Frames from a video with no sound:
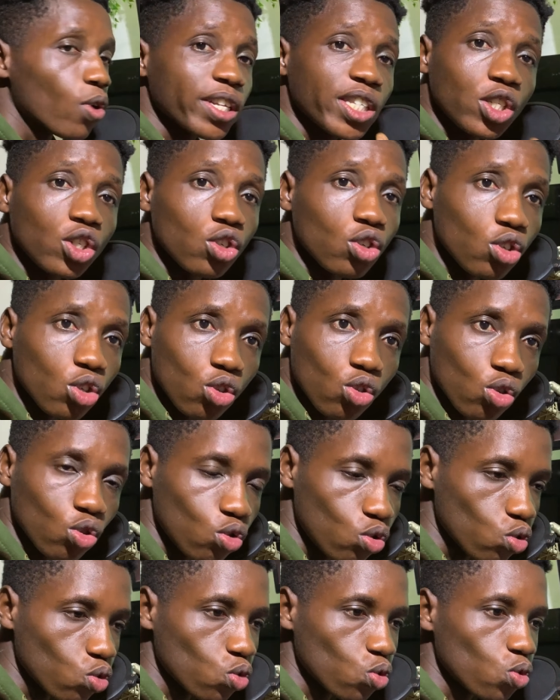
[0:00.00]
what you need to
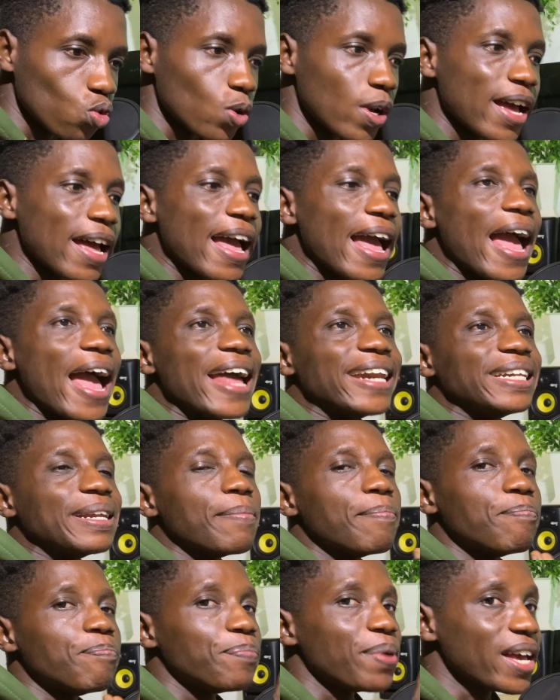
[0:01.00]
do and the
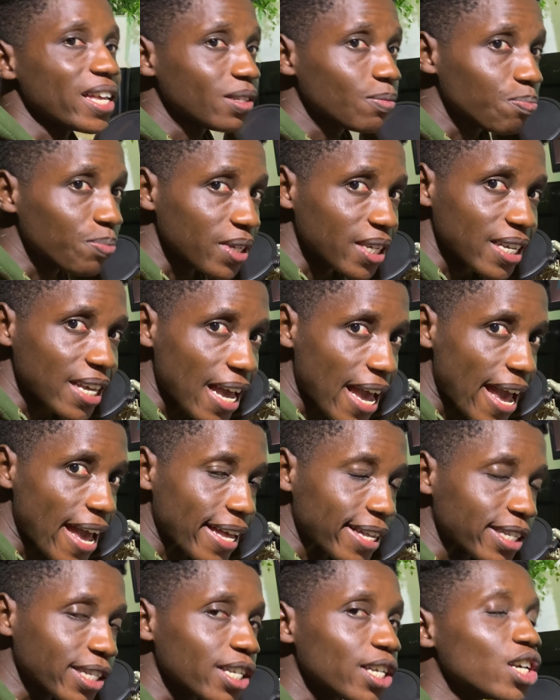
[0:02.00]
best
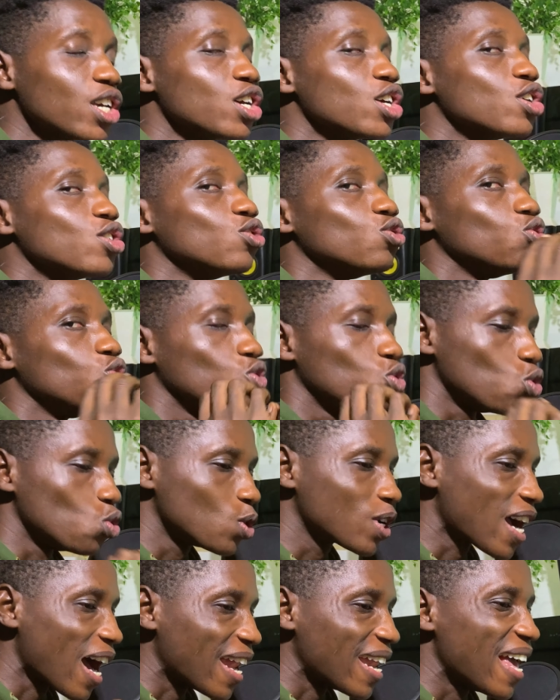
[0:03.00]
speakers
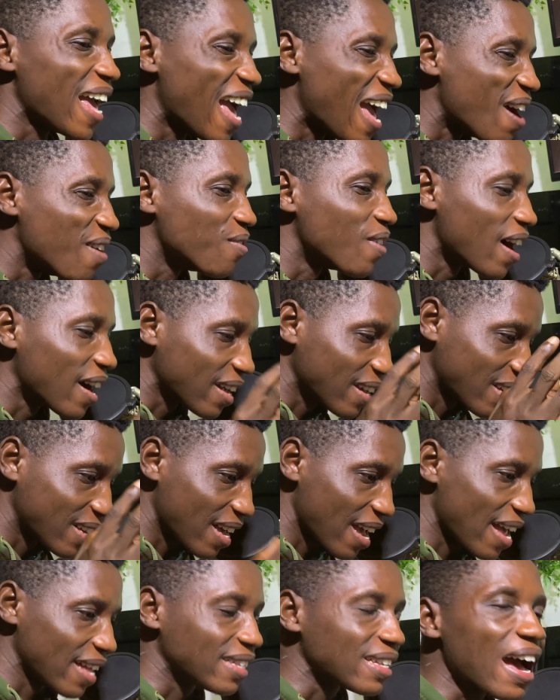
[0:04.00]
you can ever
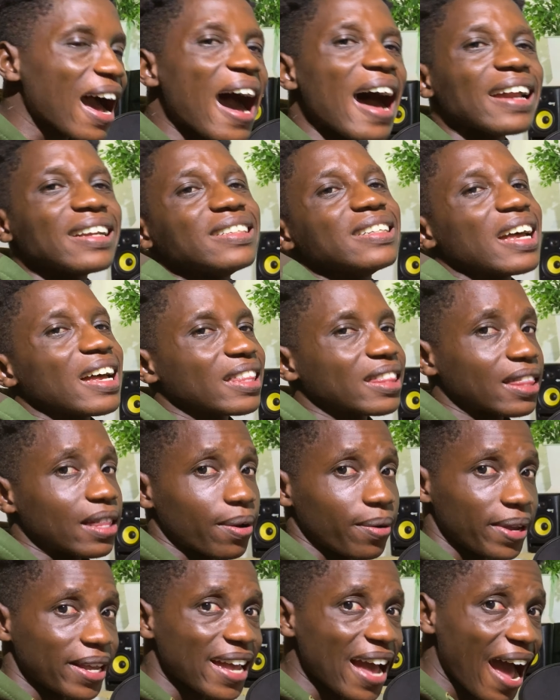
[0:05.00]
get under
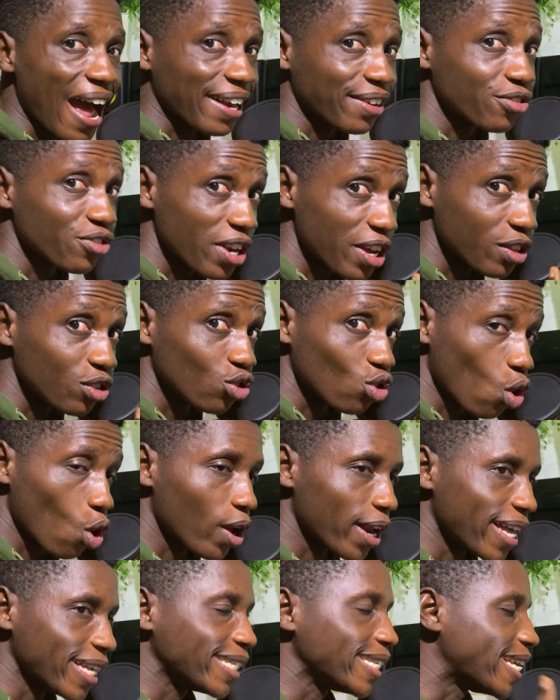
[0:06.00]

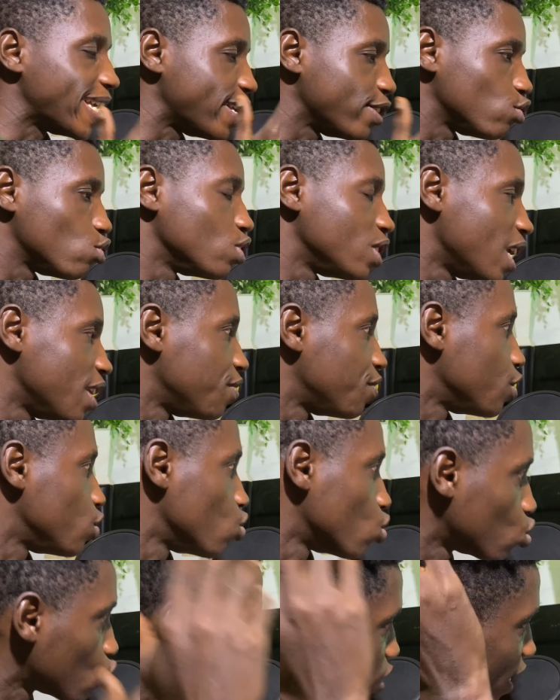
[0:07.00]
$300 in today's
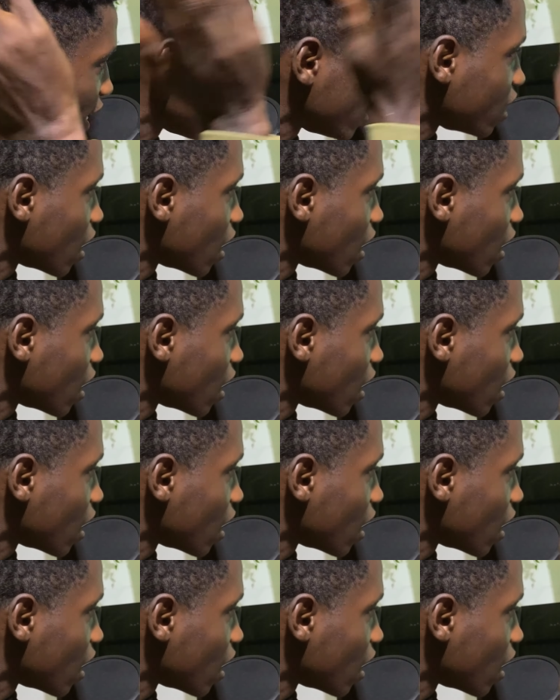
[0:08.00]
video. So let's